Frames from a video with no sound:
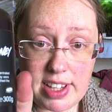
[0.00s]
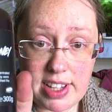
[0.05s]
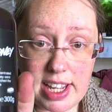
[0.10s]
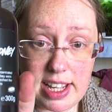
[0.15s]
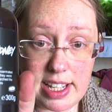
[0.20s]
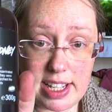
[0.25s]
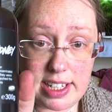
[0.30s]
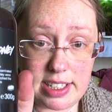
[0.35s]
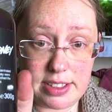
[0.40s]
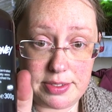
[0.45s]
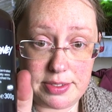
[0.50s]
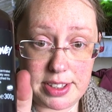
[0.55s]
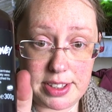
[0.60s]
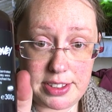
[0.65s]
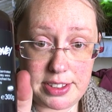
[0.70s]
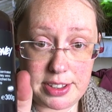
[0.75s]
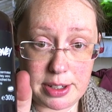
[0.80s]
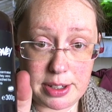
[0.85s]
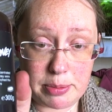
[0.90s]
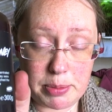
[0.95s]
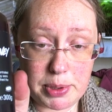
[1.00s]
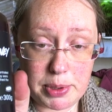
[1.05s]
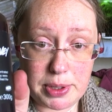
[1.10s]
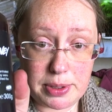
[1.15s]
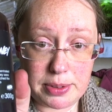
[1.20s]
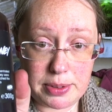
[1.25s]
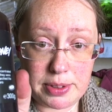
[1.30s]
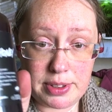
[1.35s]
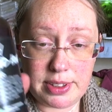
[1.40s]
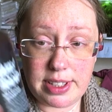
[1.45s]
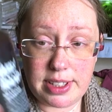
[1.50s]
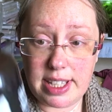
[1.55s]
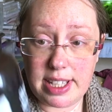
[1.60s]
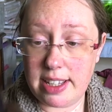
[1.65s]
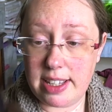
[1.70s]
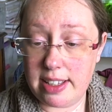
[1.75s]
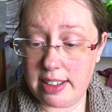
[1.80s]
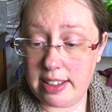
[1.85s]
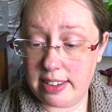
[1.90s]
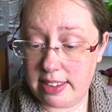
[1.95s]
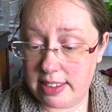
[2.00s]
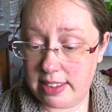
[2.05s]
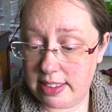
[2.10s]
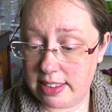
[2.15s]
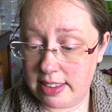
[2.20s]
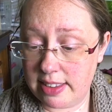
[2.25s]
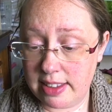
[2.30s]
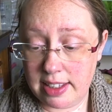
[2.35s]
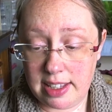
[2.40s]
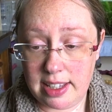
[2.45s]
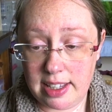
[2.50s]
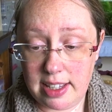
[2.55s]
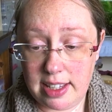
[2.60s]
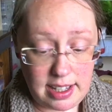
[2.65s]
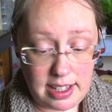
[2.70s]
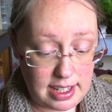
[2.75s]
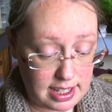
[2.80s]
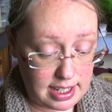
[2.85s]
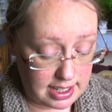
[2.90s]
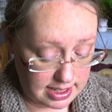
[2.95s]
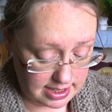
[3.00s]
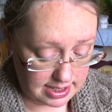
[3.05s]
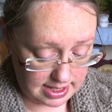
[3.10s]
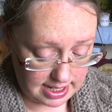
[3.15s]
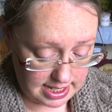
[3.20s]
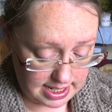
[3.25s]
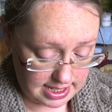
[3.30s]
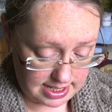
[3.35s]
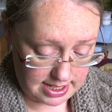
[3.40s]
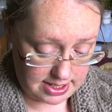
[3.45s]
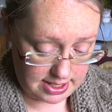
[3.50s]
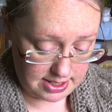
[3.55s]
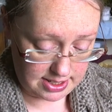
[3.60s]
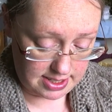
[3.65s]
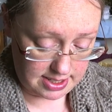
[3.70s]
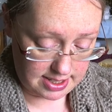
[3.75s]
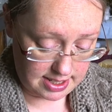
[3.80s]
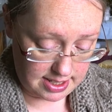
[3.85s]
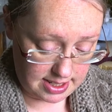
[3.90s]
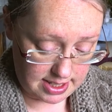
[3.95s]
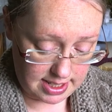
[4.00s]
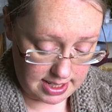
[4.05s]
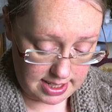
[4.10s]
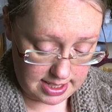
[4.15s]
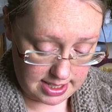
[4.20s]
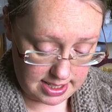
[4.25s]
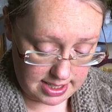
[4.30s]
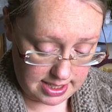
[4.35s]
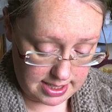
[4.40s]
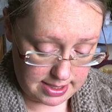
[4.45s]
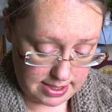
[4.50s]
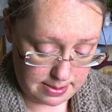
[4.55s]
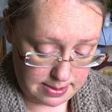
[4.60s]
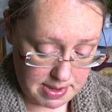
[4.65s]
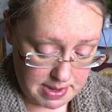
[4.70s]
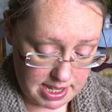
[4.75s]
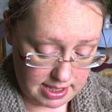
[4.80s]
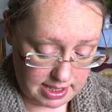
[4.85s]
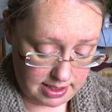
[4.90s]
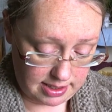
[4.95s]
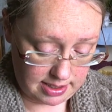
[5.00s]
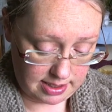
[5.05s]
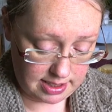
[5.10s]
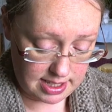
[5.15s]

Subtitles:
I love this shampoo. It's the smell.